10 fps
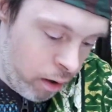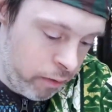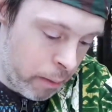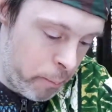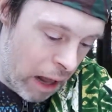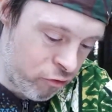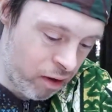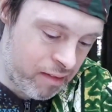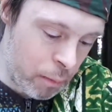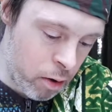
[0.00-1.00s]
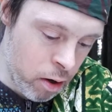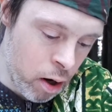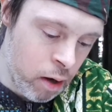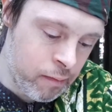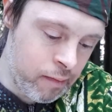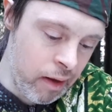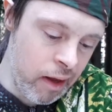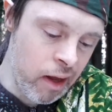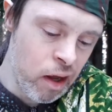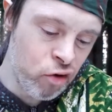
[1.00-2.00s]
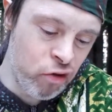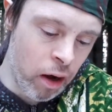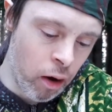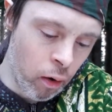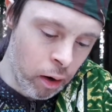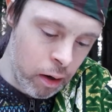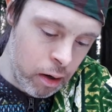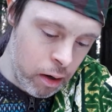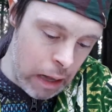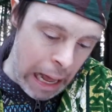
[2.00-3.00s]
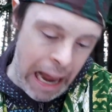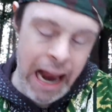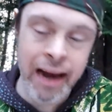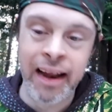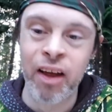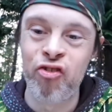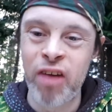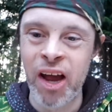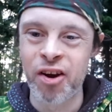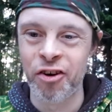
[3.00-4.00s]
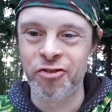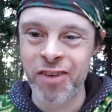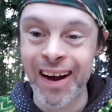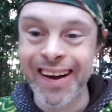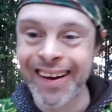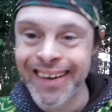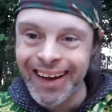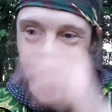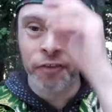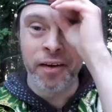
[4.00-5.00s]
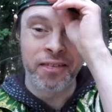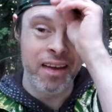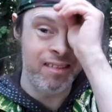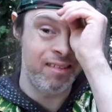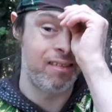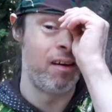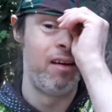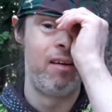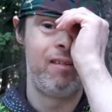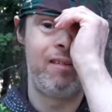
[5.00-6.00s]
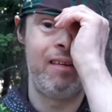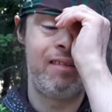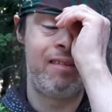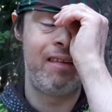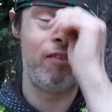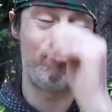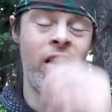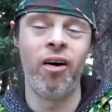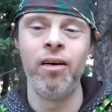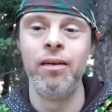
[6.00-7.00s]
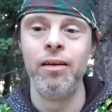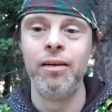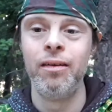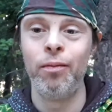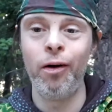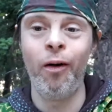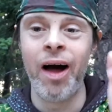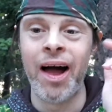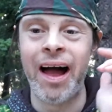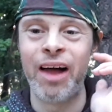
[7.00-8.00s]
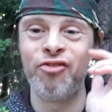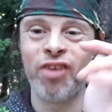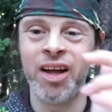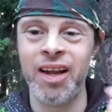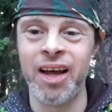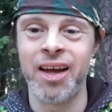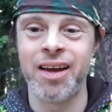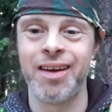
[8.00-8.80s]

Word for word: the Magic Summer Seashell Hand Shaker Trick, is that this seashell will handshake like.